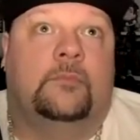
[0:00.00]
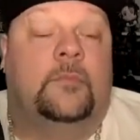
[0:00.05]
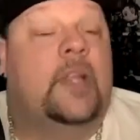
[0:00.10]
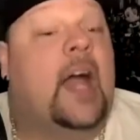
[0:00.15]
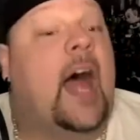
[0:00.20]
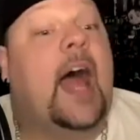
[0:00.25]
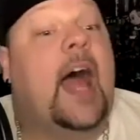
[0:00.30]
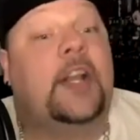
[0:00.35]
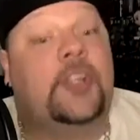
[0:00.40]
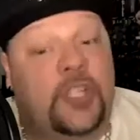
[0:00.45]

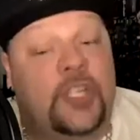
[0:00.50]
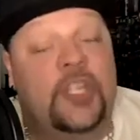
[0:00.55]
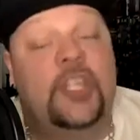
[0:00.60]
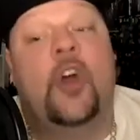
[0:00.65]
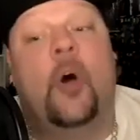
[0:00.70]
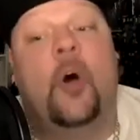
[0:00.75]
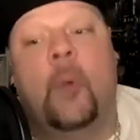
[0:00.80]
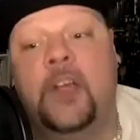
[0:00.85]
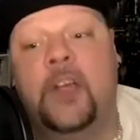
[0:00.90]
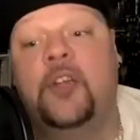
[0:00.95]
Actually, you
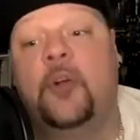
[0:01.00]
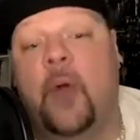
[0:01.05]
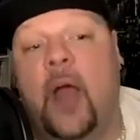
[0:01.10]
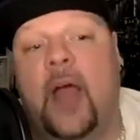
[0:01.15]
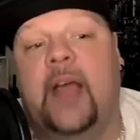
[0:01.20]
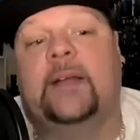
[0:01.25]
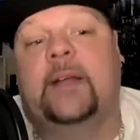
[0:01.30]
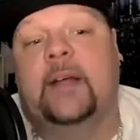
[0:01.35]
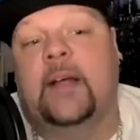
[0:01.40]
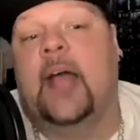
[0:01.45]
know what? You're
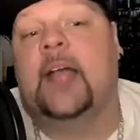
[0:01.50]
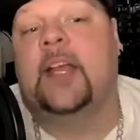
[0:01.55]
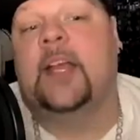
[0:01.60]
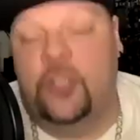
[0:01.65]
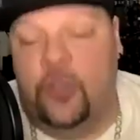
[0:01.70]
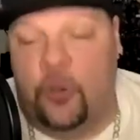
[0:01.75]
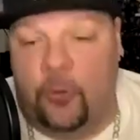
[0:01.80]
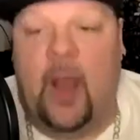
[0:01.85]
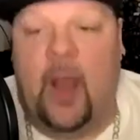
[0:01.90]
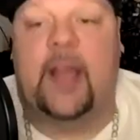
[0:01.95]
right.
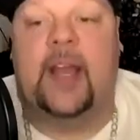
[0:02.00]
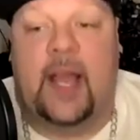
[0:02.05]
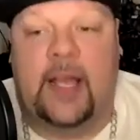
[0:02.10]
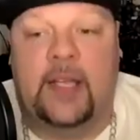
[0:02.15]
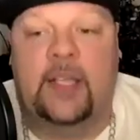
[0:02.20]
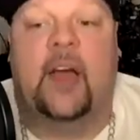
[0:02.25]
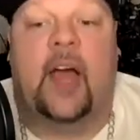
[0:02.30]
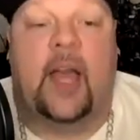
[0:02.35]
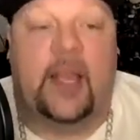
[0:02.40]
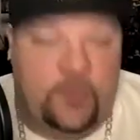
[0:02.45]
You're right.
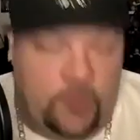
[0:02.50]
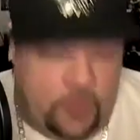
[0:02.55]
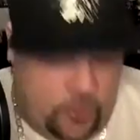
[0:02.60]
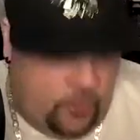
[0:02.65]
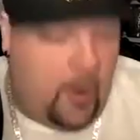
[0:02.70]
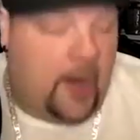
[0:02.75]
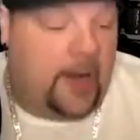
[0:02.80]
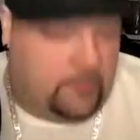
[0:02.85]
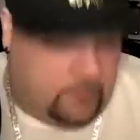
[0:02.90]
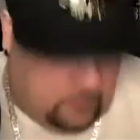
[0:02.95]
You're
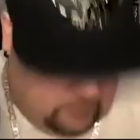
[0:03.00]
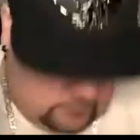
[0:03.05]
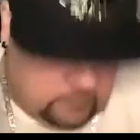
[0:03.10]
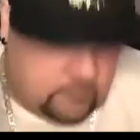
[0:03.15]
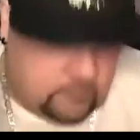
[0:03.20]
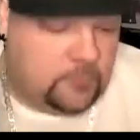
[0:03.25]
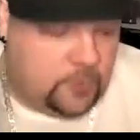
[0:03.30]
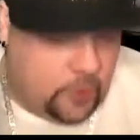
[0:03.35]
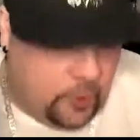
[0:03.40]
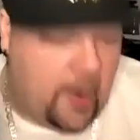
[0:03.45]
right.
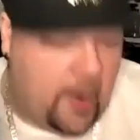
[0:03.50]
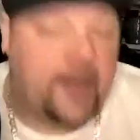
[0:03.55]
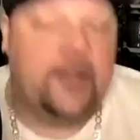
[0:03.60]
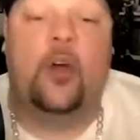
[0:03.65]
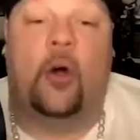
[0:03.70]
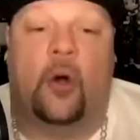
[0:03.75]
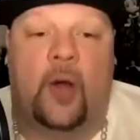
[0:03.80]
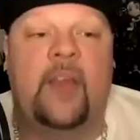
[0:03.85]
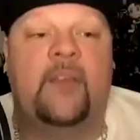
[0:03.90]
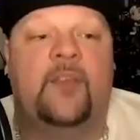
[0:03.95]
You're right.
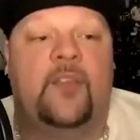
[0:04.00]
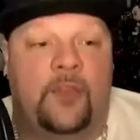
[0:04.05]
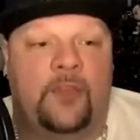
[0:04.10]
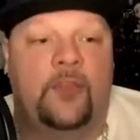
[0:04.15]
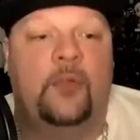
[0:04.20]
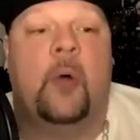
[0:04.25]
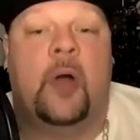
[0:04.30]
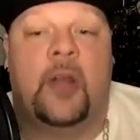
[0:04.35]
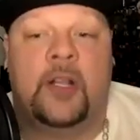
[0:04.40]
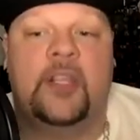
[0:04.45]
No, if you
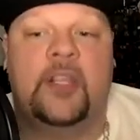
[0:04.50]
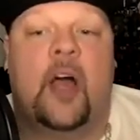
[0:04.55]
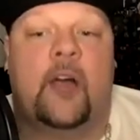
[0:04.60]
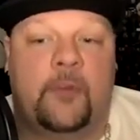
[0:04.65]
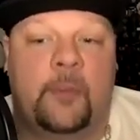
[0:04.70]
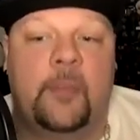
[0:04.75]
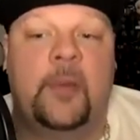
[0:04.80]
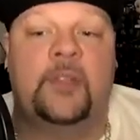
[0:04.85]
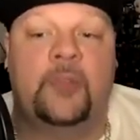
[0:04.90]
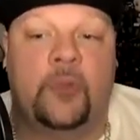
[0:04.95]
want to talk
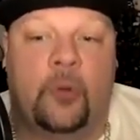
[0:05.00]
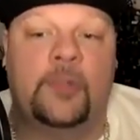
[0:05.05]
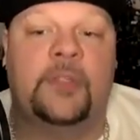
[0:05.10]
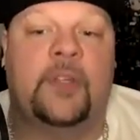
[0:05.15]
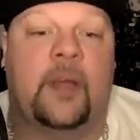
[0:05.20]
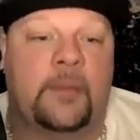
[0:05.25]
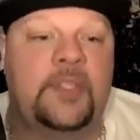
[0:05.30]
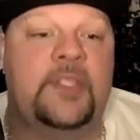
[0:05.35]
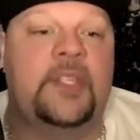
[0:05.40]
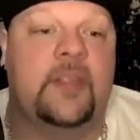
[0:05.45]
Forbidden Door,
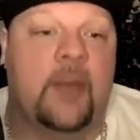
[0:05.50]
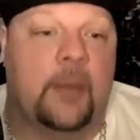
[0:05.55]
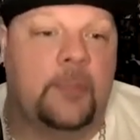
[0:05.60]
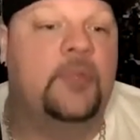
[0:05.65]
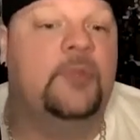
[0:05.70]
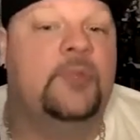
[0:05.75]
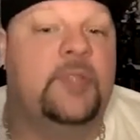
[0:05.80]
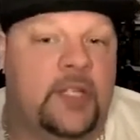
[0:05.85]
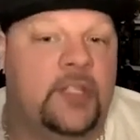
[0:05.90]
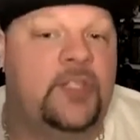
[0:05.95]

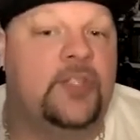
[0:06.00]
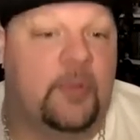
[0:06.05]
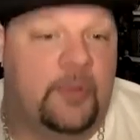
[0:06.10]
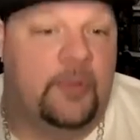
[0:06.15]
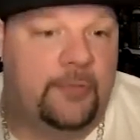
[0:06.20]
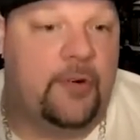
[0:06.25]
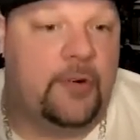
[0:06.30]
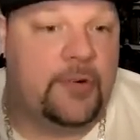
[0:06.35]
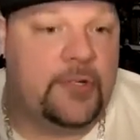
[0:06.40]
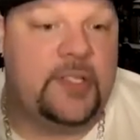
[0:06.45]
WCW did do it
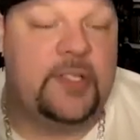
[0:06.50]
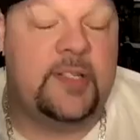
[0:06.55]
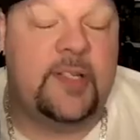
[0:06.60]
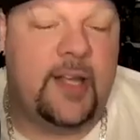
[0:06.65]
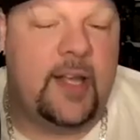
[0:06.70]
first.